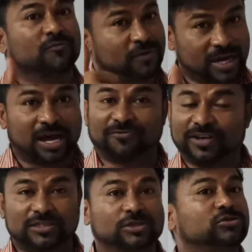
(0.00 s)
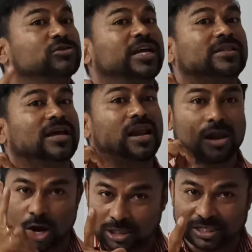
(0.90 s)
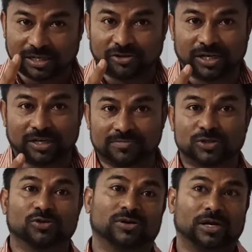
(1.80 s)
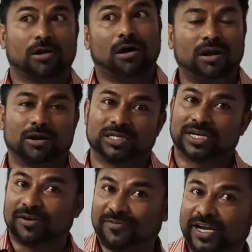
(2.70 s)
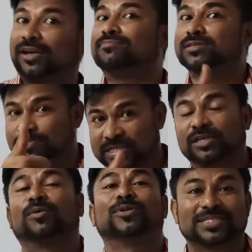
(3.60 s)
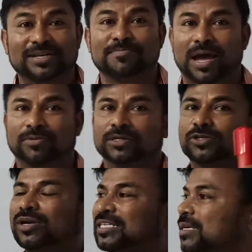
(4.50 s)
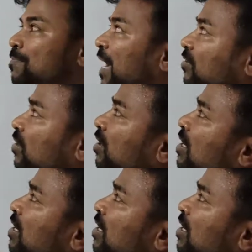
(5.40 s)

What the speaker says: We are fixed to take the logical three terms only, or logical five terms basing upon the sum now. So let's come back here.